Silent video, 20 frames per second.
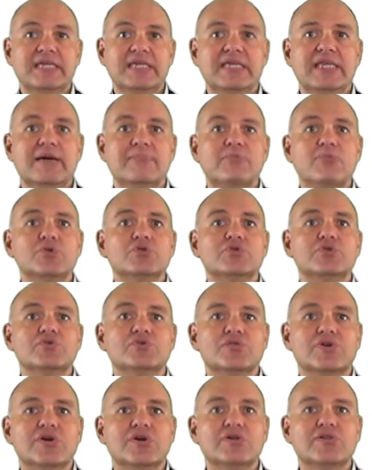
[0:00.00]
in a
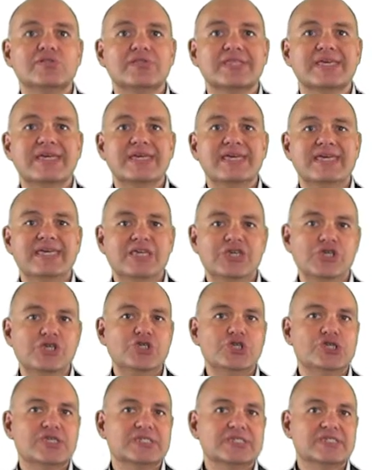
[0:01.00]
module called
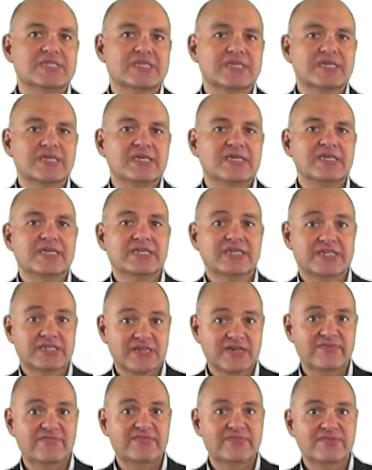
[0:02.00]
ingest
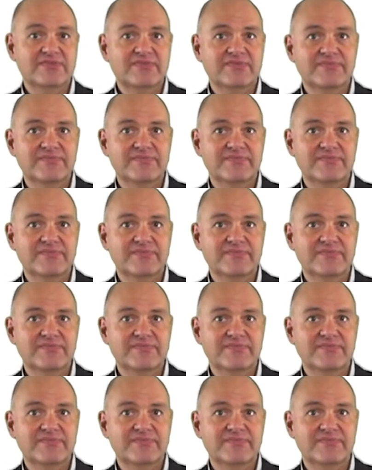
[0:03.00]
server.